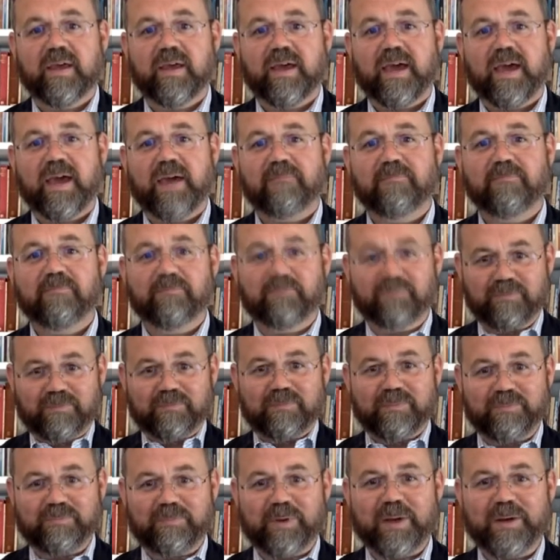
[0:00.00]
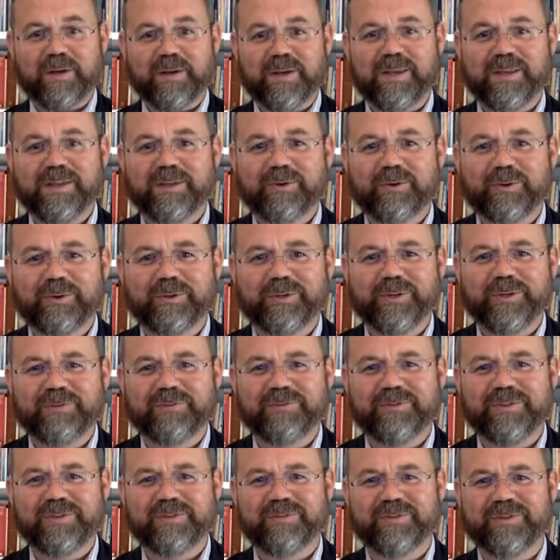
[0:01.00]
Um, but you know,
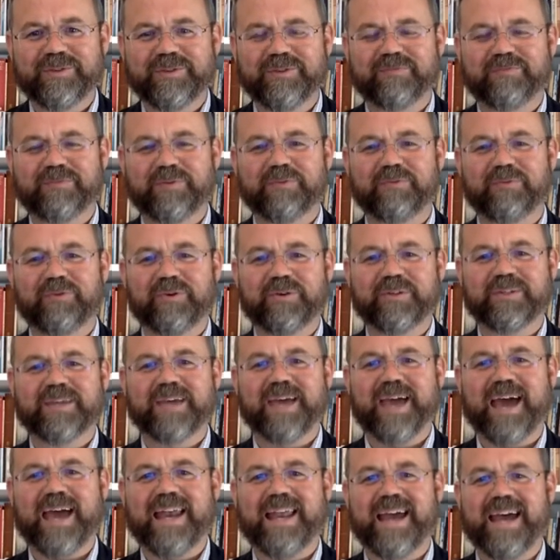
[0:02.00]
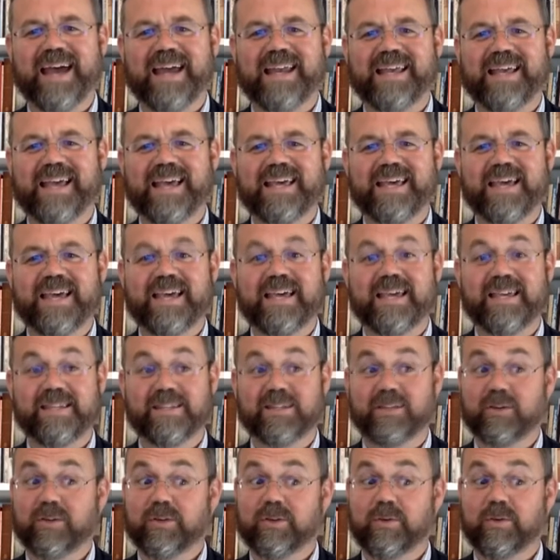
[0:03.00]
you've, you've, you've provoked it, and, and it, it is
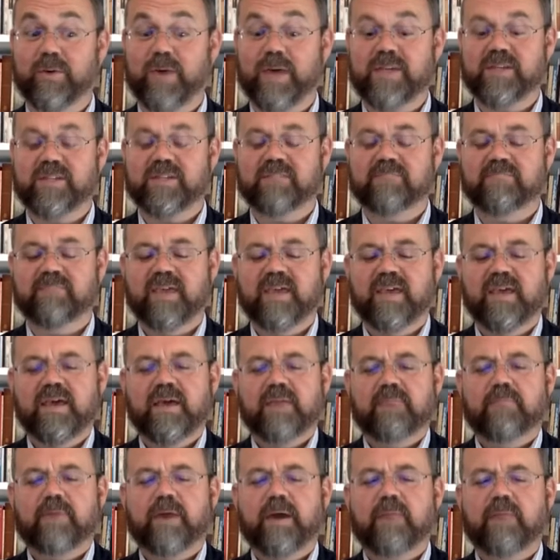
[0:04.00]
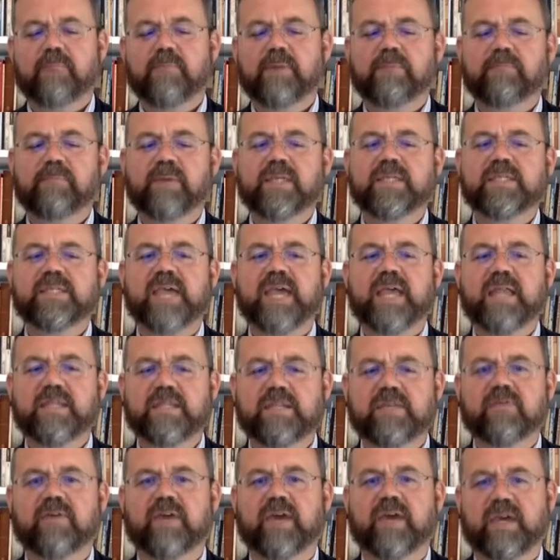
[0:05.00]
a good question. My, my
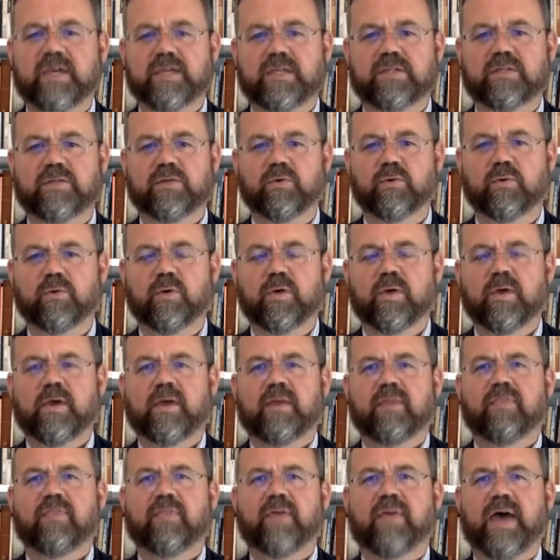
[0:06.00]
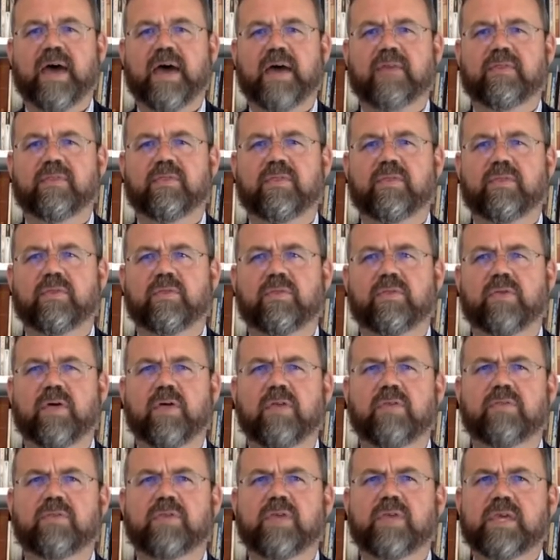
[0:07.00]
sense of it is though that
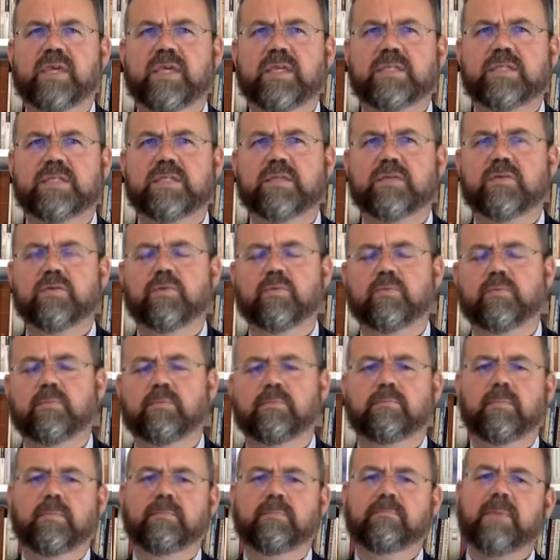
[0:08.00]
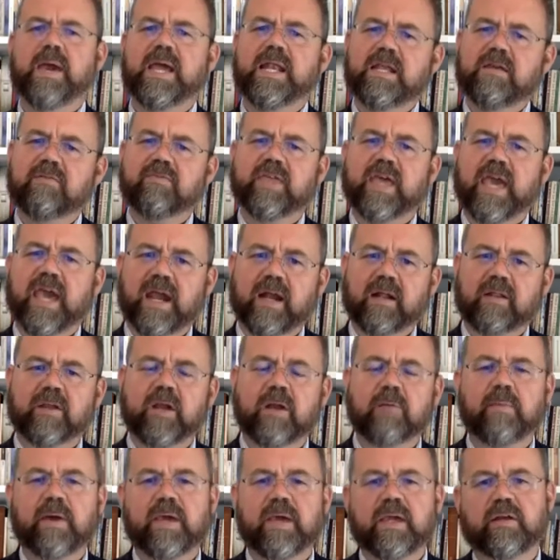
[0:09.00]
that these, you know, m- many of the
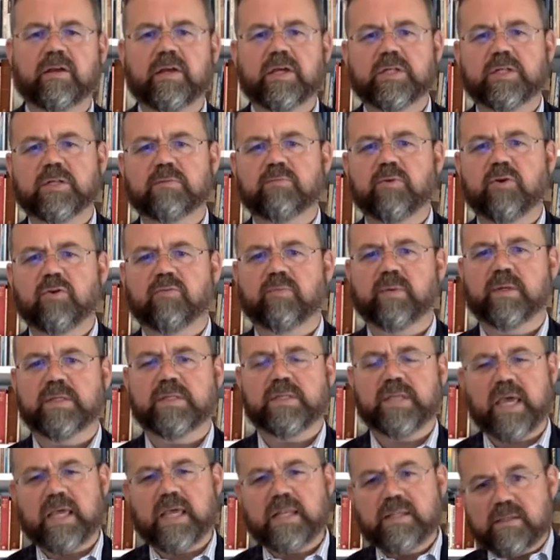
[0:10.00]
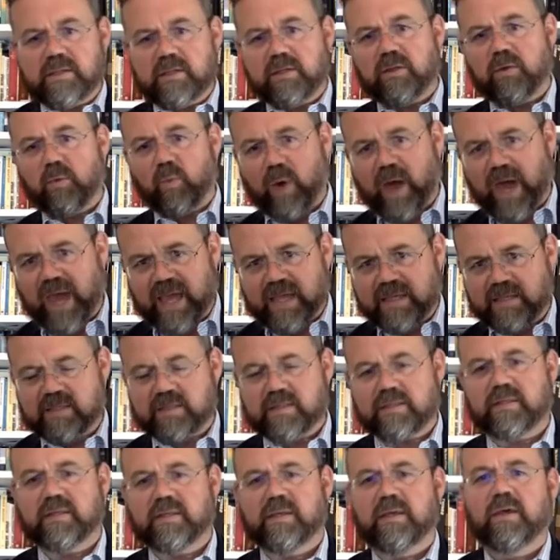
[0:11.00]
earlier migration movements into the
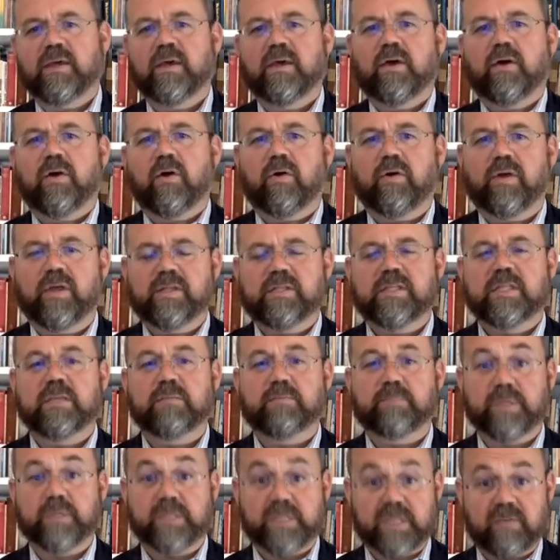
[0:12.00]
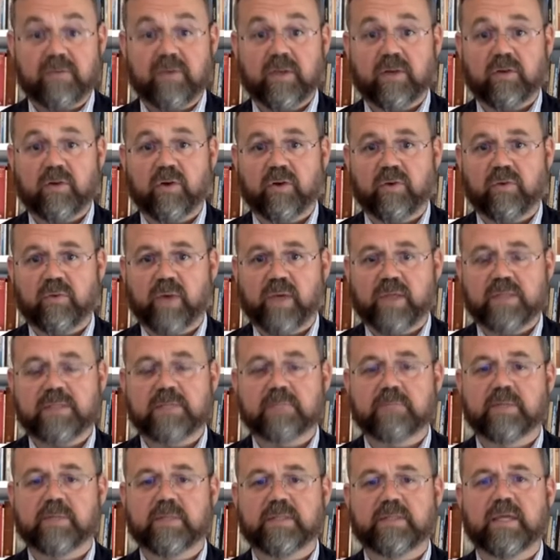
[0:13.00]
West or into the Pacific Northwest
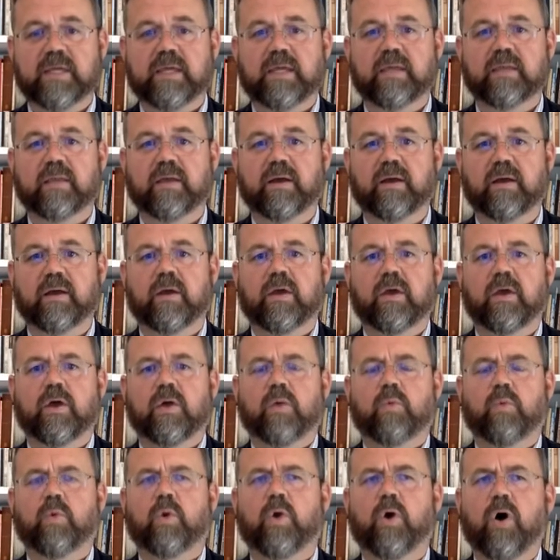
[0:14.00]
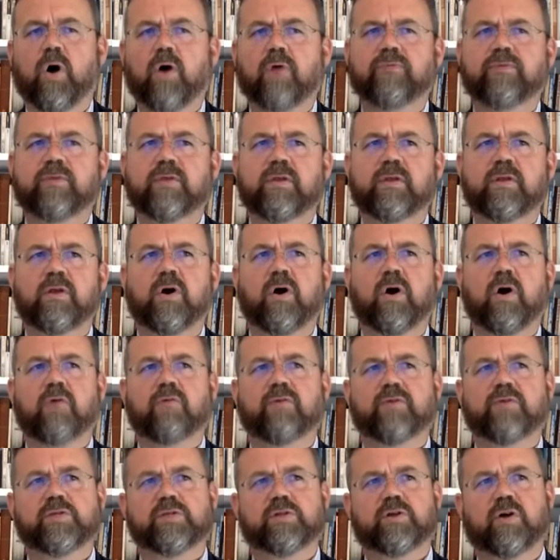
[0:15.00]
in particular were often
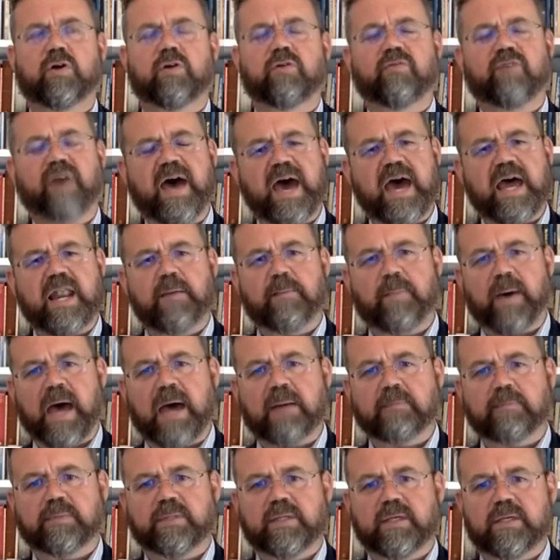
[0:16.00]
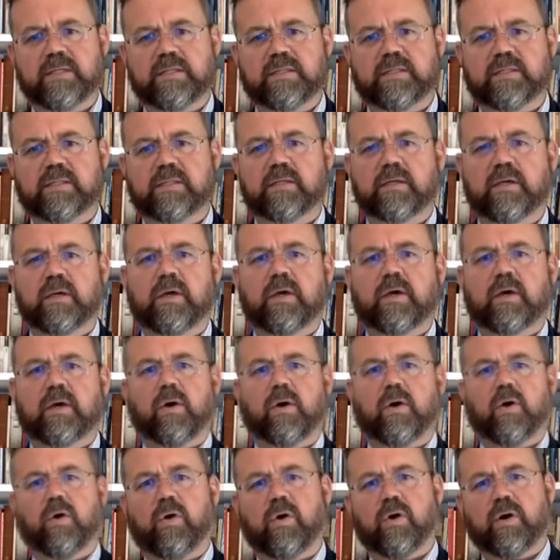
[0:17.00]
of a sort of Anabaptist
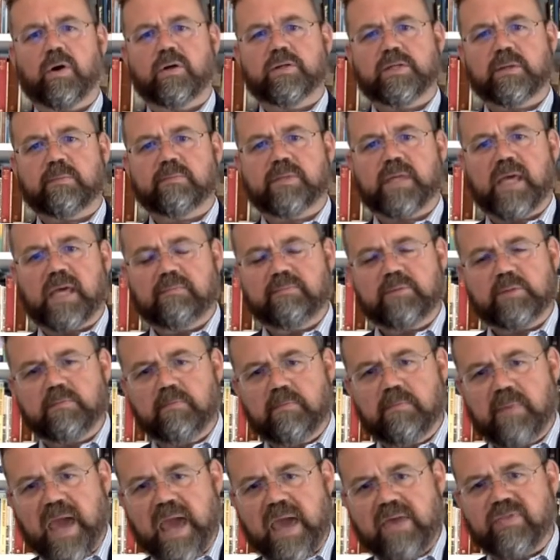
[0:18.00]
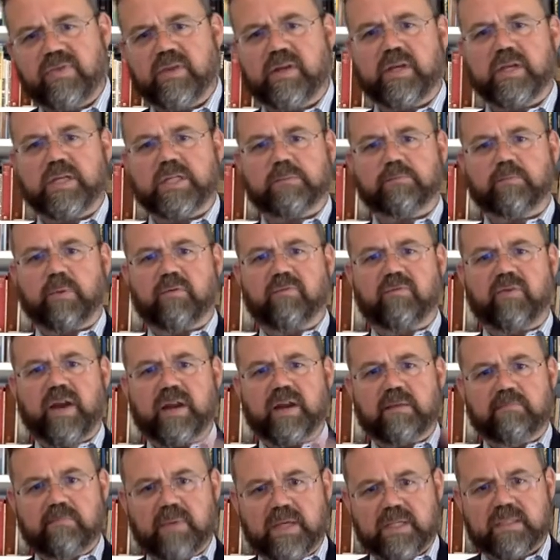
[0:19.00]
or sometimes Methodist, but
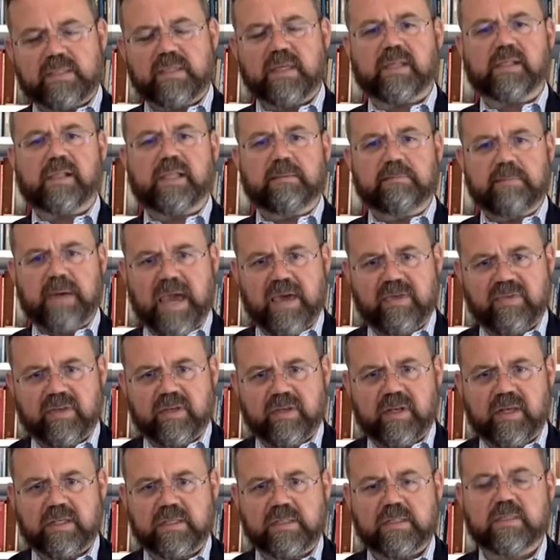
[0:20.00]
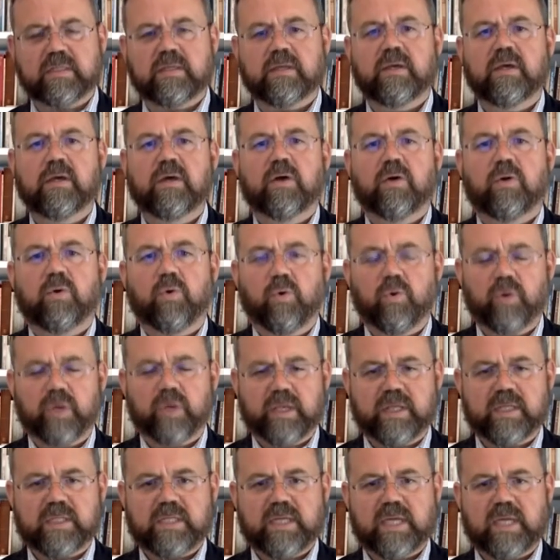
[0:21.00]
very mystically Methodist
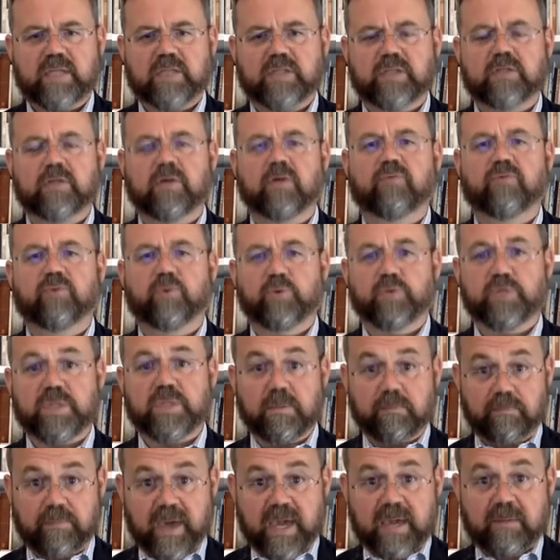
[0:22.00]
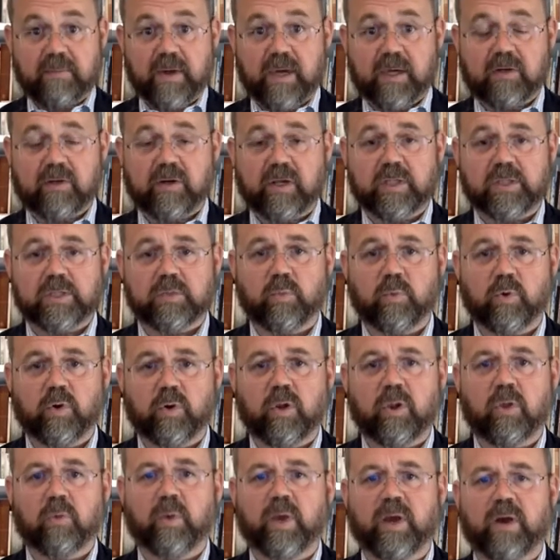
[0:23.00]
orientation. Of course, the big migration we're
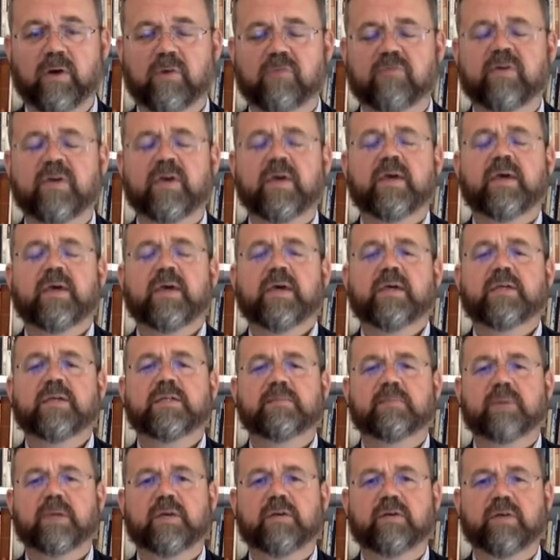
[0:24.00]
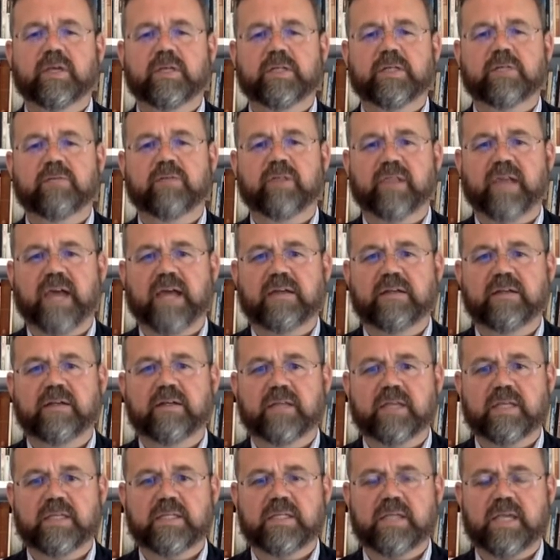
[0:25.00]
all aware of is the migration of the Latter
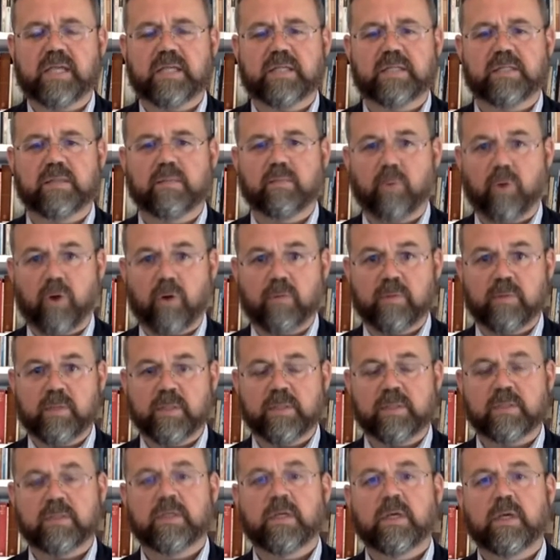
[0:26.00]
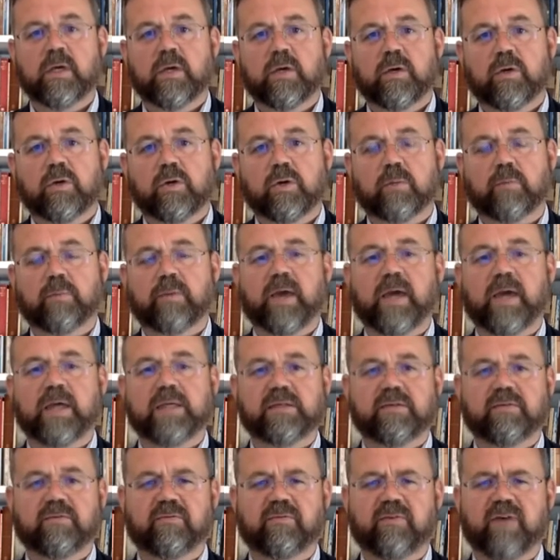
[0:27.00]
day Saints, the Mormons, who comprise
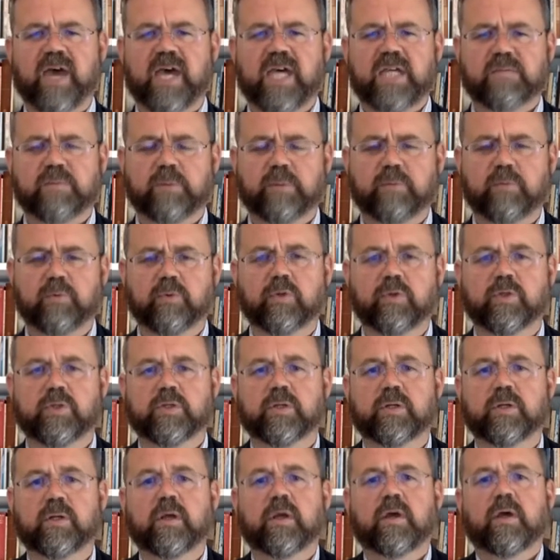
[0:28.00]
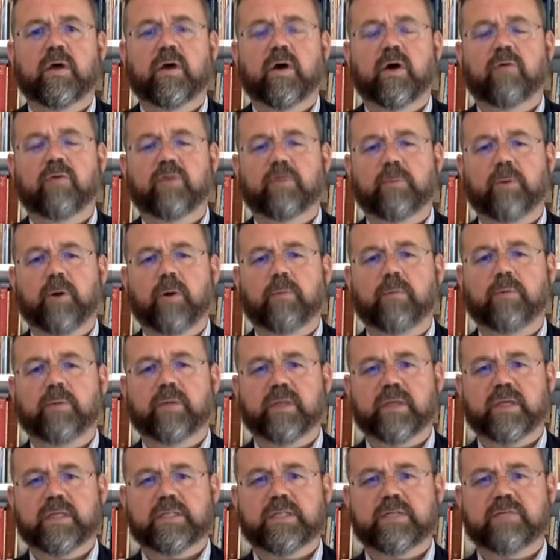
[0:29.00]
a vast proportion of the
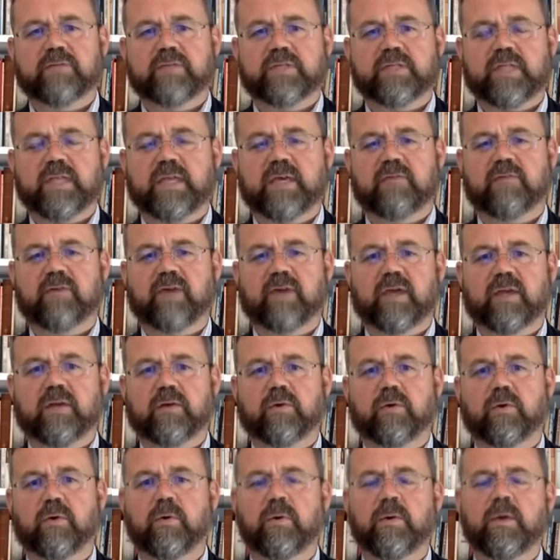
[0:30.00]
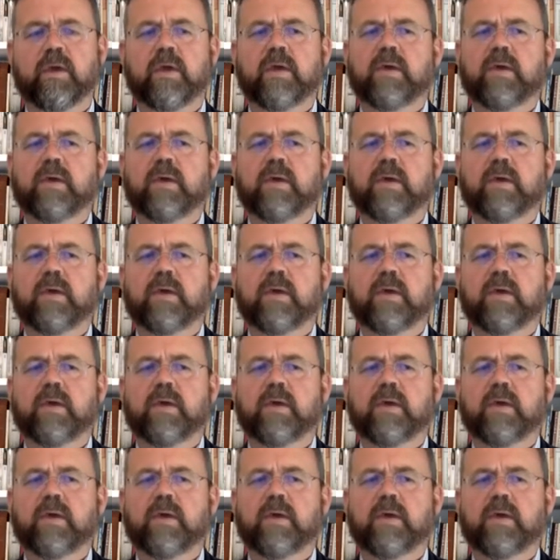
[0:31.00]
population of the state of Idaho.